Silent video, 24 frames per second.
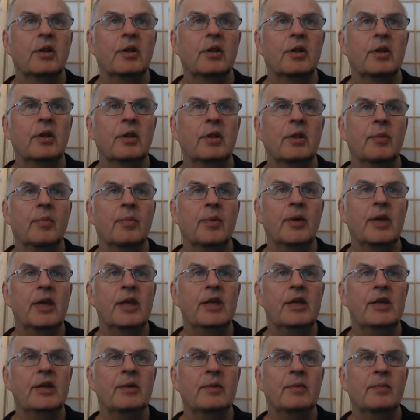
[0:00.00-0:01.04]
the
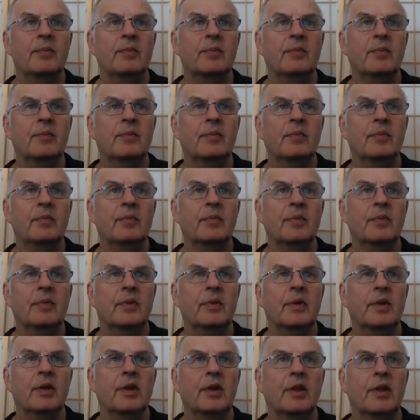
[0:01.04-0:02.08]
B
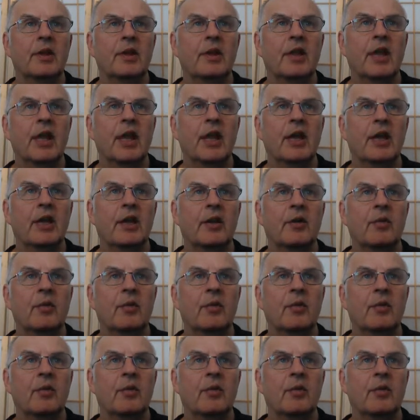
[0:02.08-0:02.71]
there